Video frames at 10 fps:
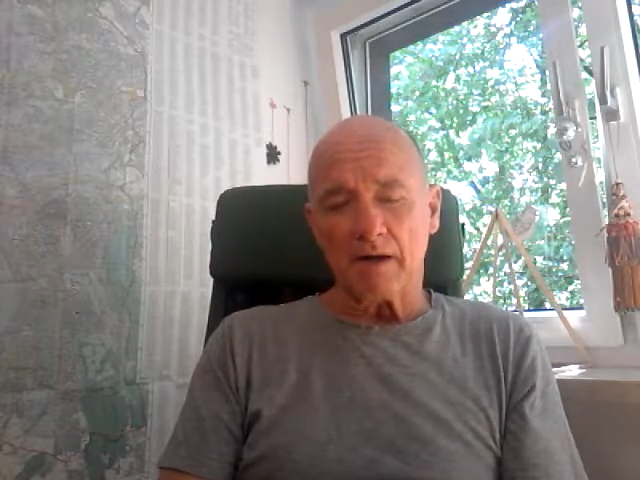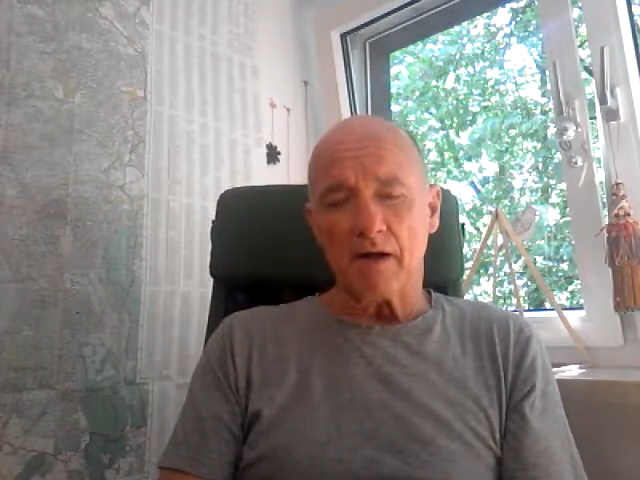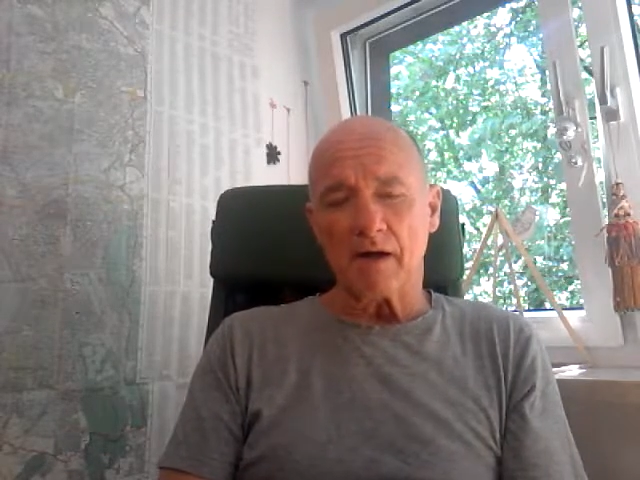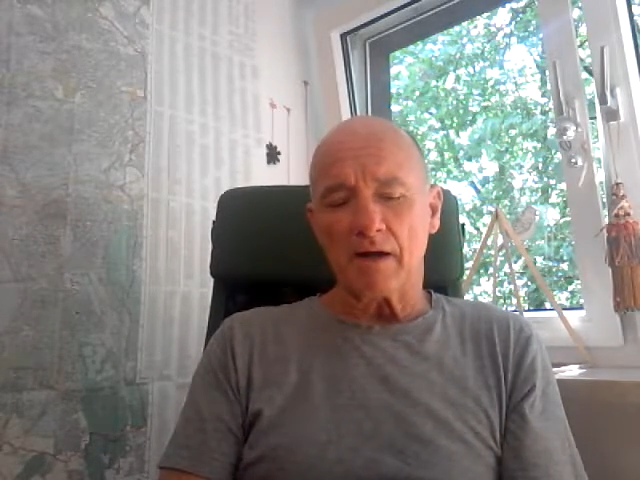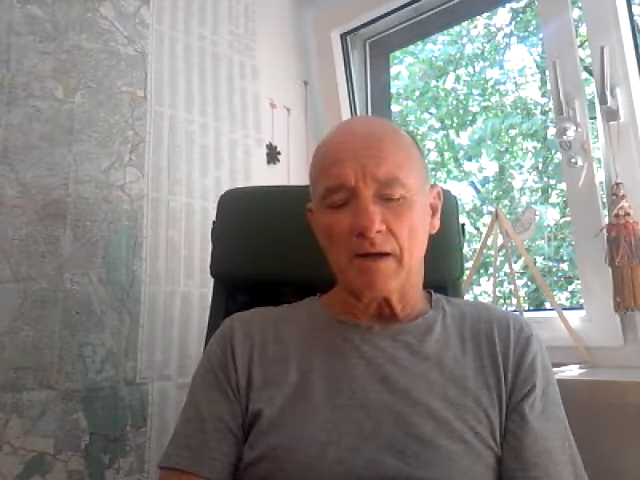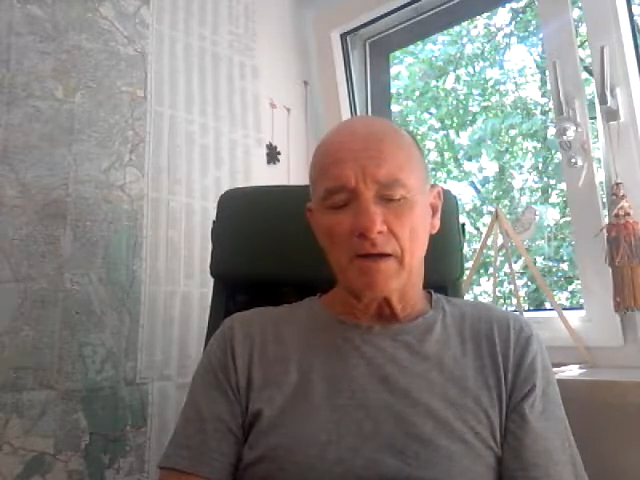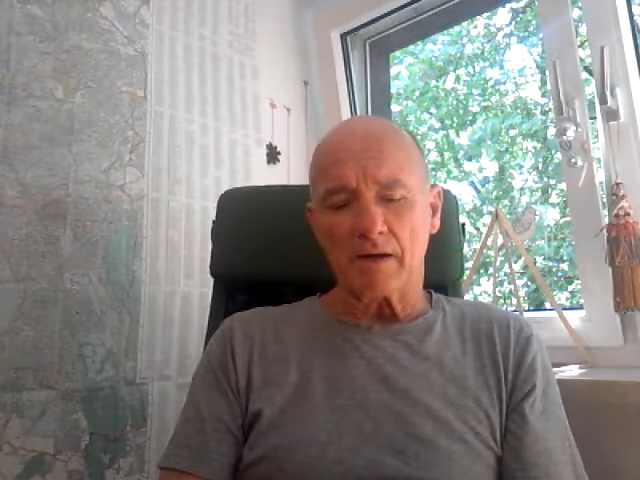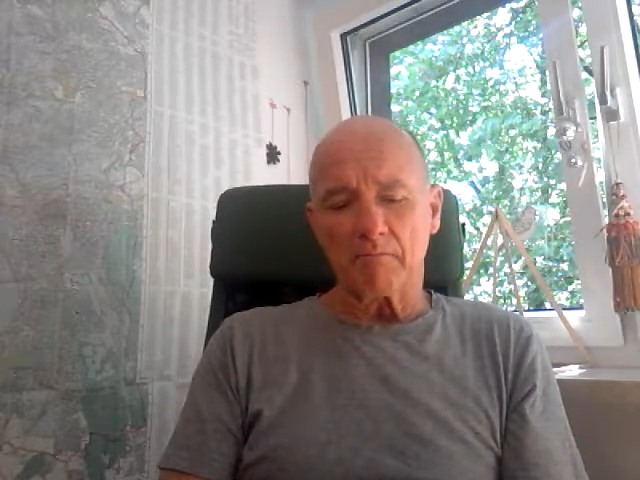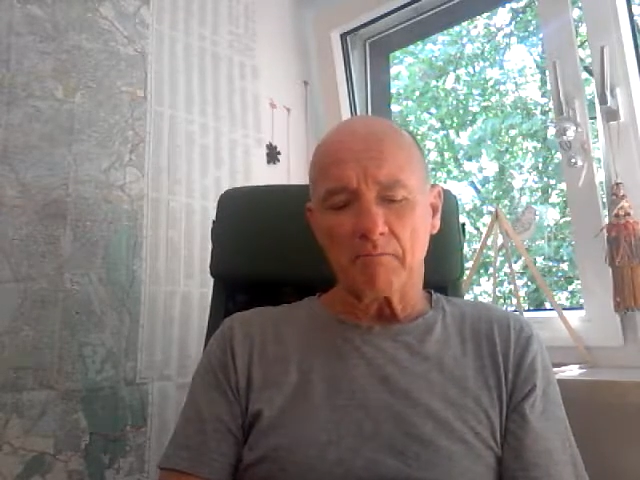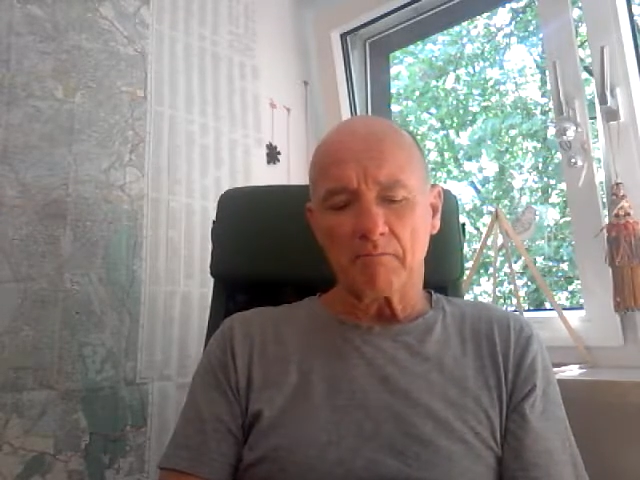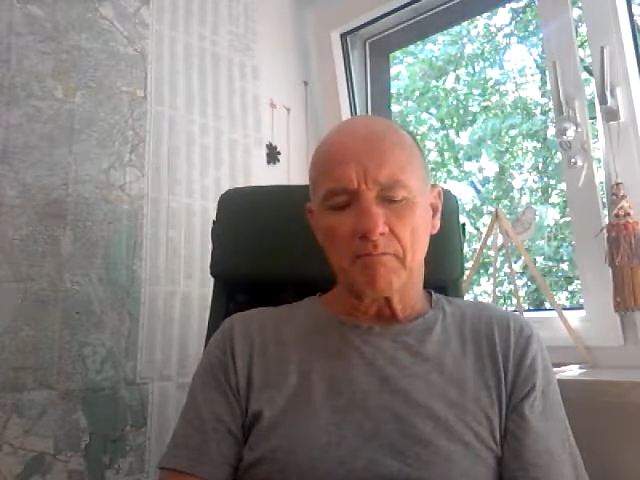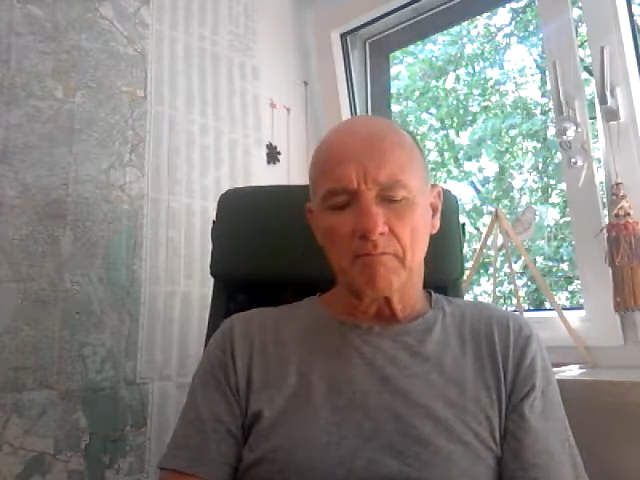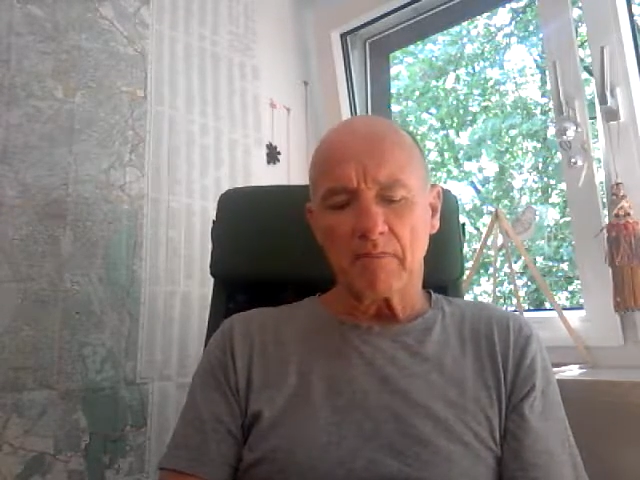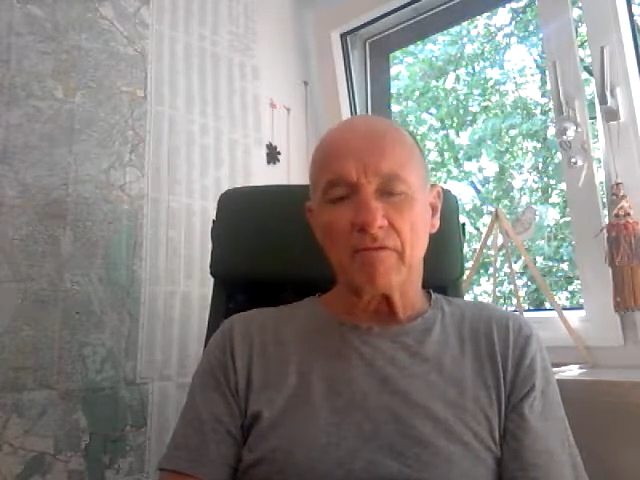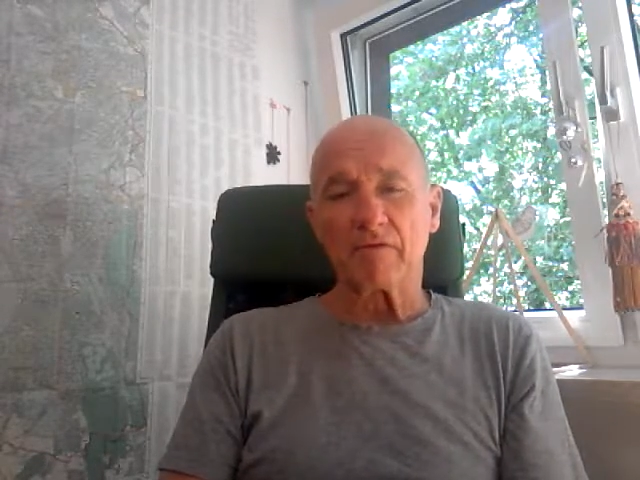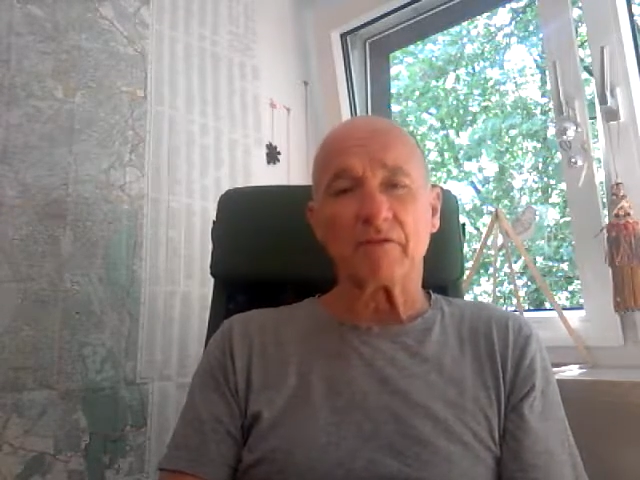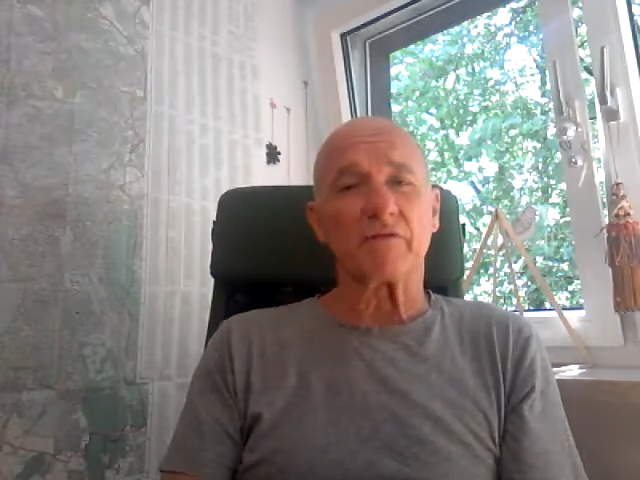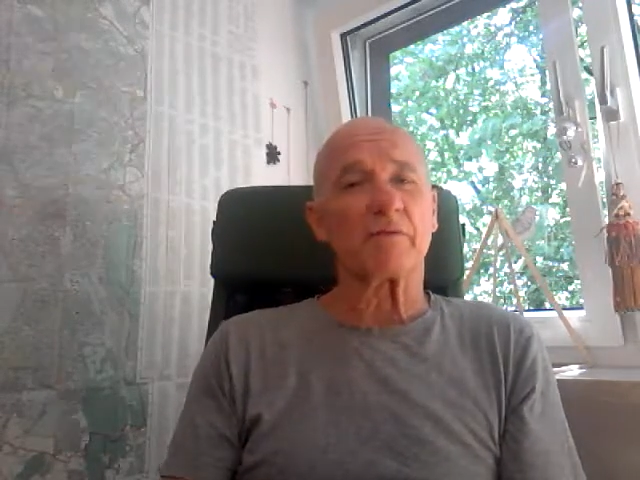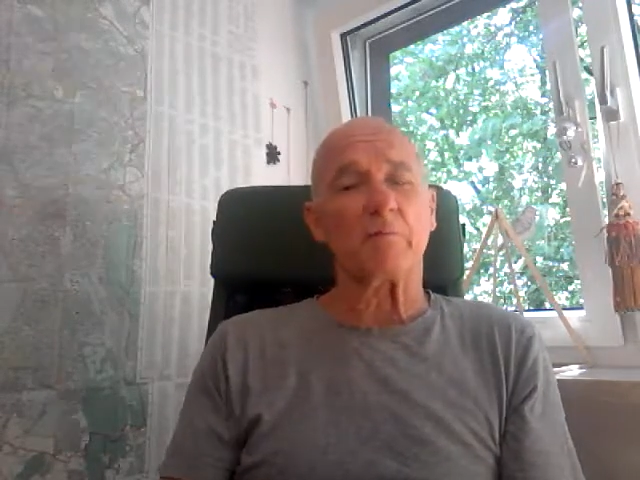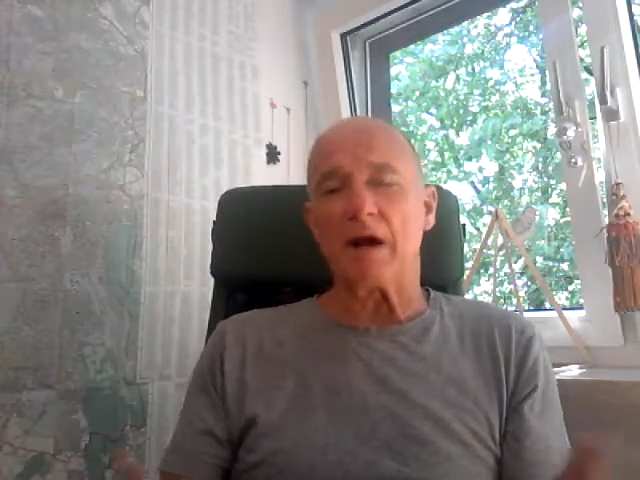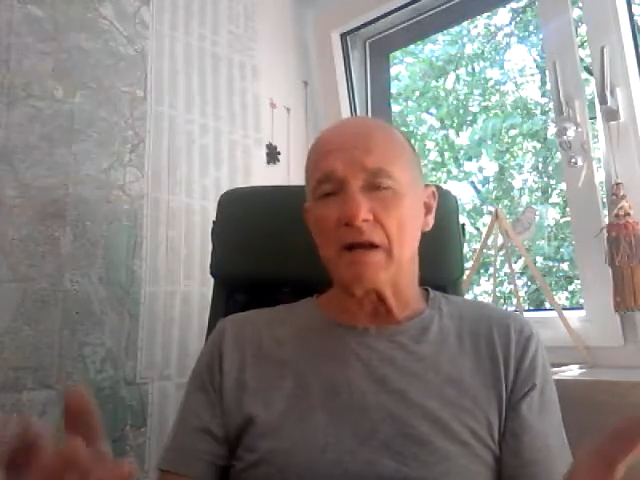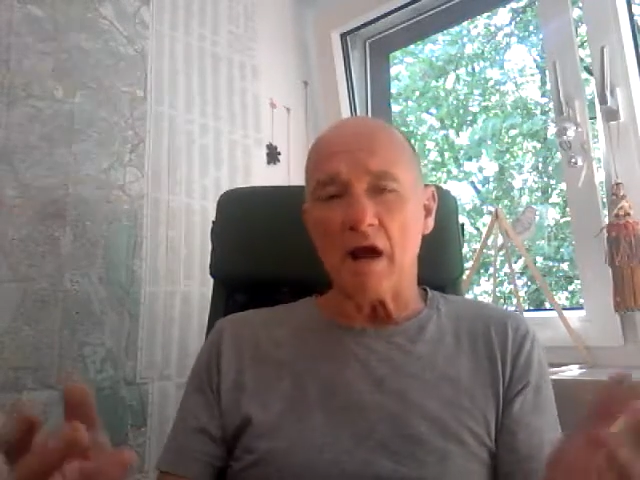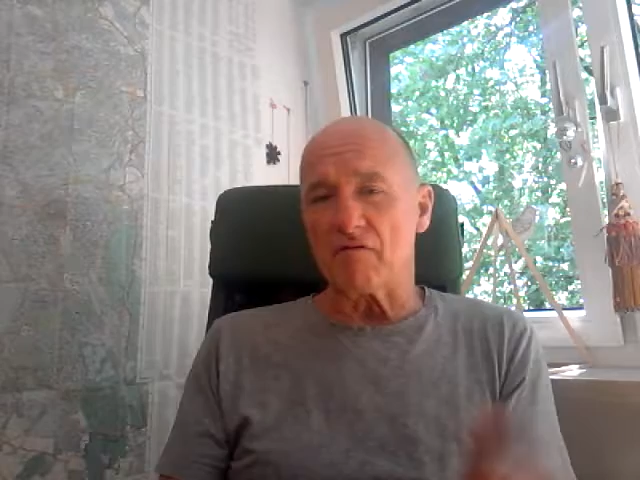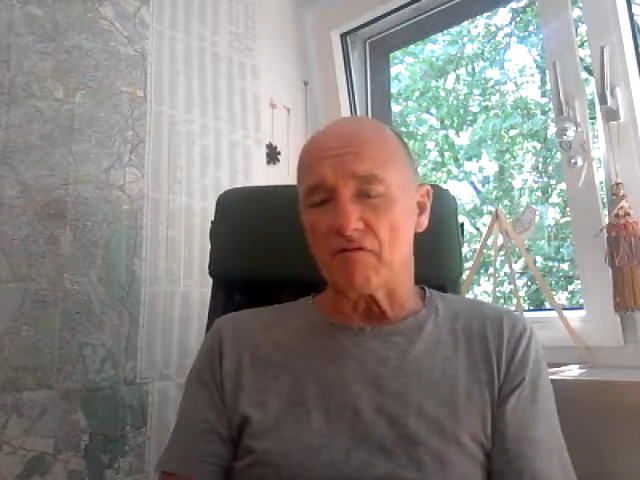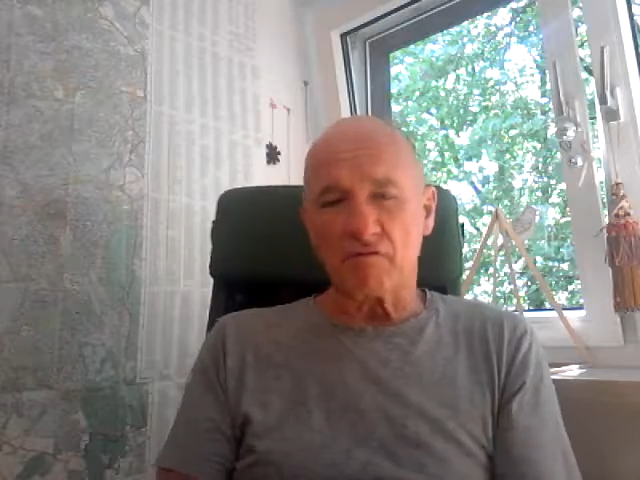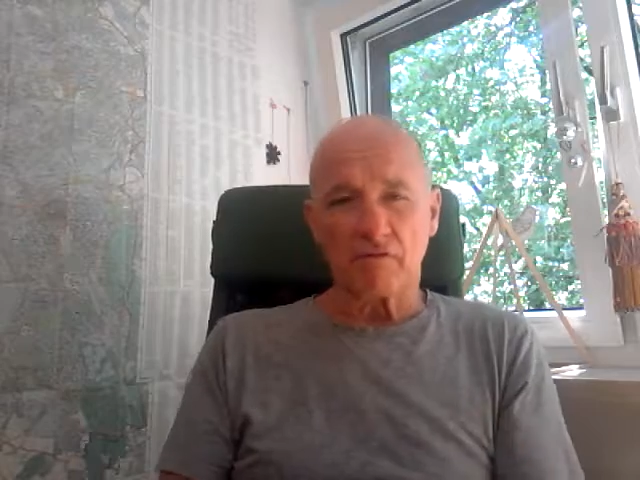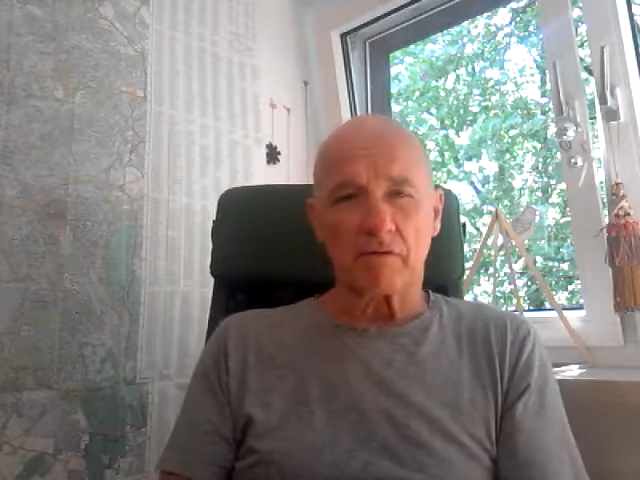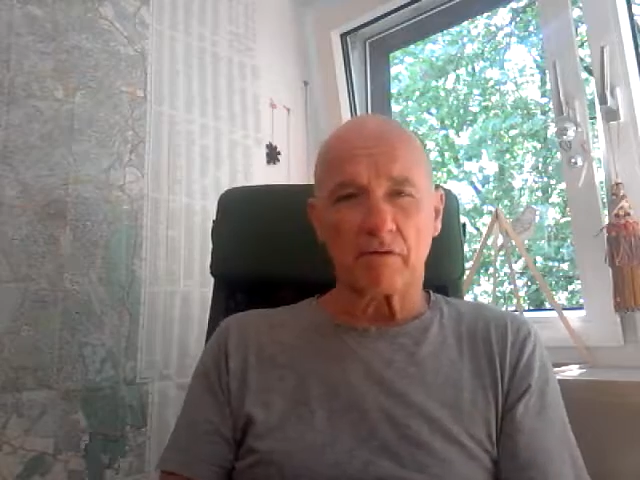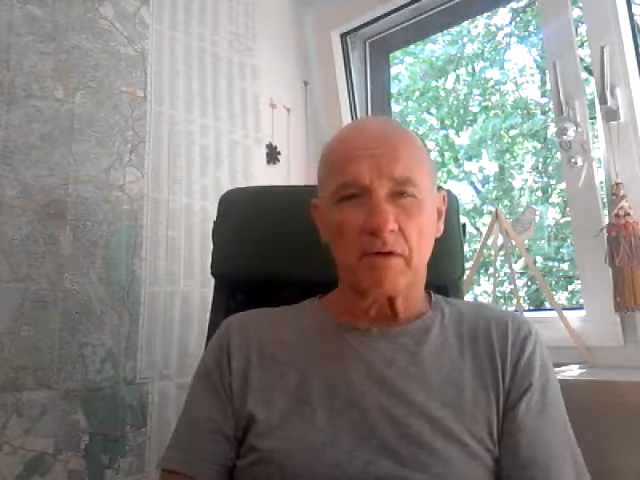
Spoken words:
I have lived my life